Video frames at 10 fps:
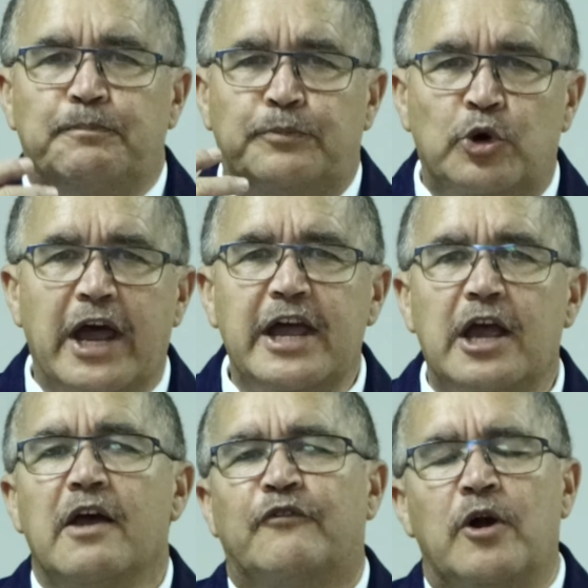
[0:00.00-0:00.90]

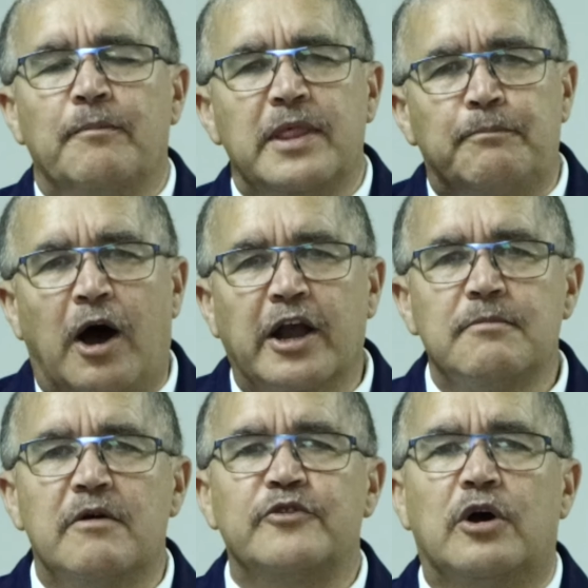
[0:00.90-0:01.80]
pray from the
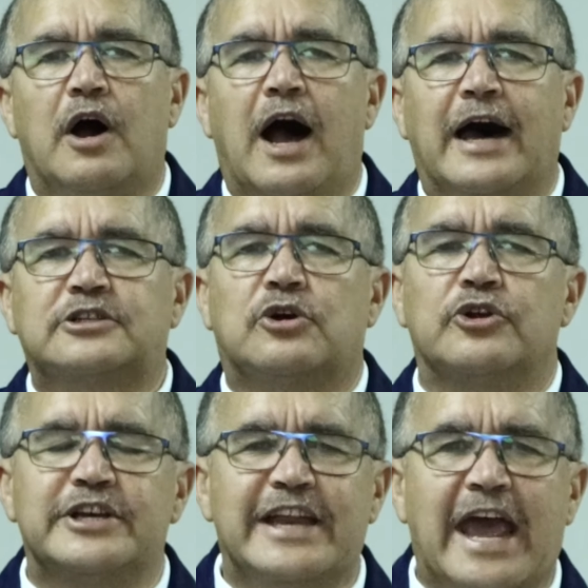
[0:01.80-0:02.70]
bottom of your heart,
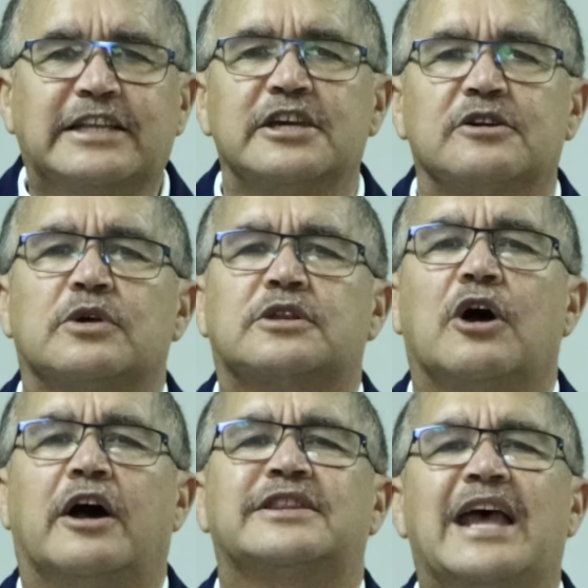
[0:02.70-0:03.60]
connecting with
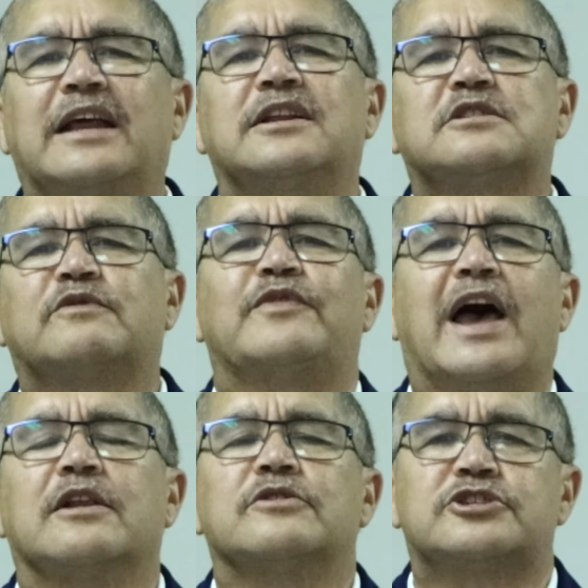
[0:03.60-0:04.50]
God. That is
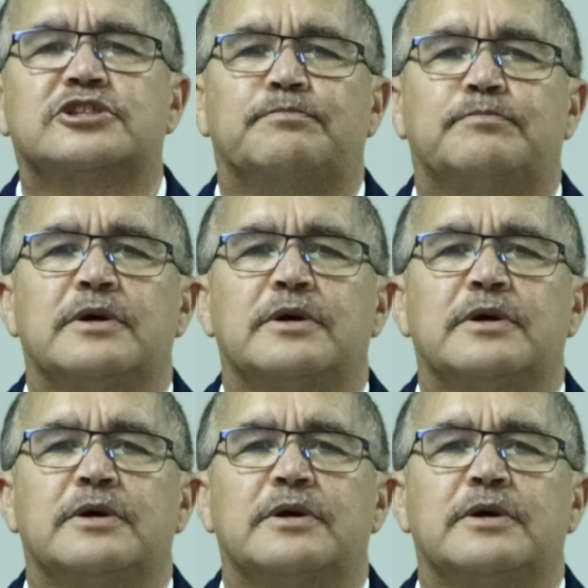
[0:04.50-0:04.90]
fellowship.